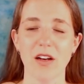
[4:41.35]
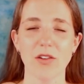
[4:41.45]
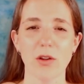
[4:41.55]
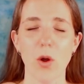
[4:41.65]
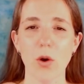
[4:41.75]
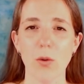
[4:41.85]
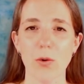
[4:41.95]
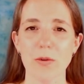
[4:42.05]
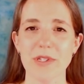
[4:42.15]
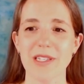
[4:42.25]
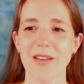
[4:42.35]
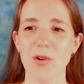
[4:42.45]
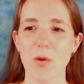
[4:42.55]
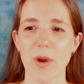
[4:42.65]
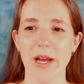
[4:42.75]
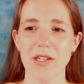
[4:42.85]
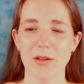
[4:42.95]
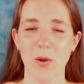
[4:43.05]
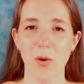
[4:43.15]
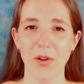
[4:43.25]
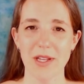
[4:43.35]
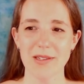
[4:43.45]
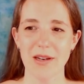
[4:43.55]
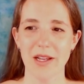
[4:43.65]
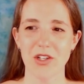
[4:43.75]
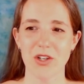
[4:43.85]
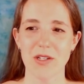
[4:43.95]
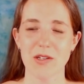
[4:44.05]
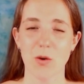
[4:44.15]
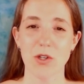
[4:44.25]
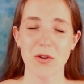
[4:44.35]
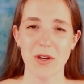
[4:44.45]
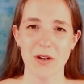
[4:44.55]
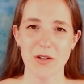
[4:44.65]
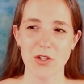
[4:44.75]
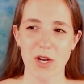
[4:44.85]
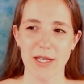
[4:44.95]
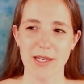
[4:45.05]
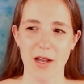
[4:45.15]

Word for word: The local routes give you a ride to local destinations or to the nearest transit